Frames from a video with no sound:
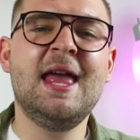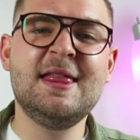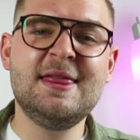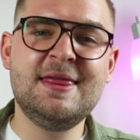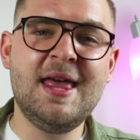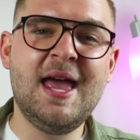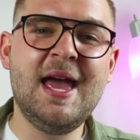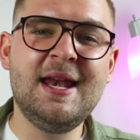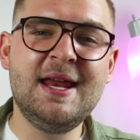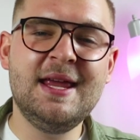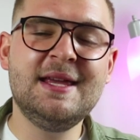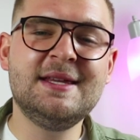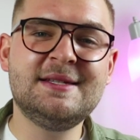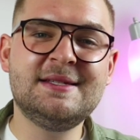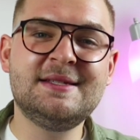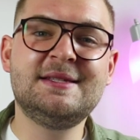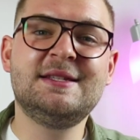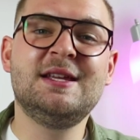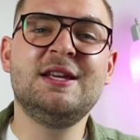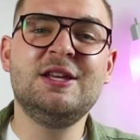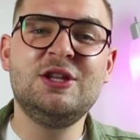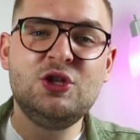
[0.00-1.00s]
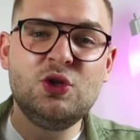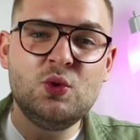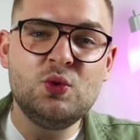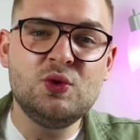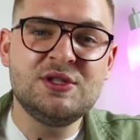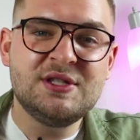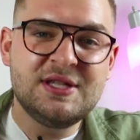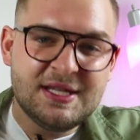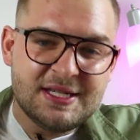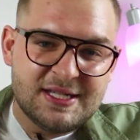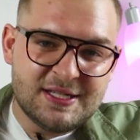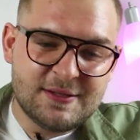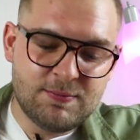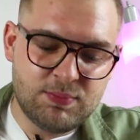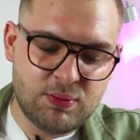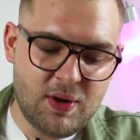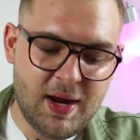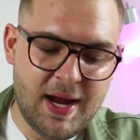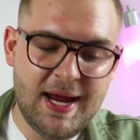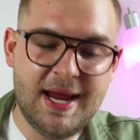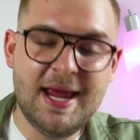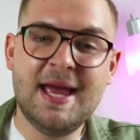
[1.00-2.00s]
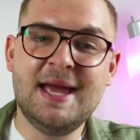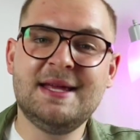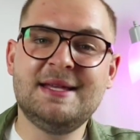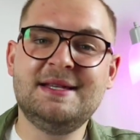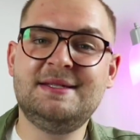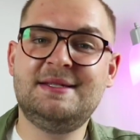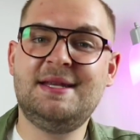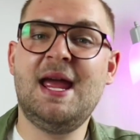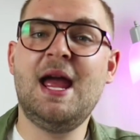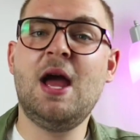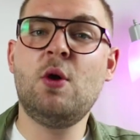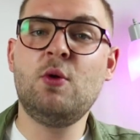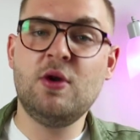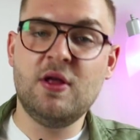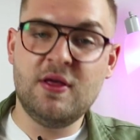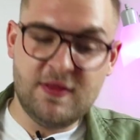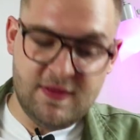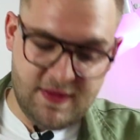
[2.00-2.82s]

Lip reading: and that is to use the spray down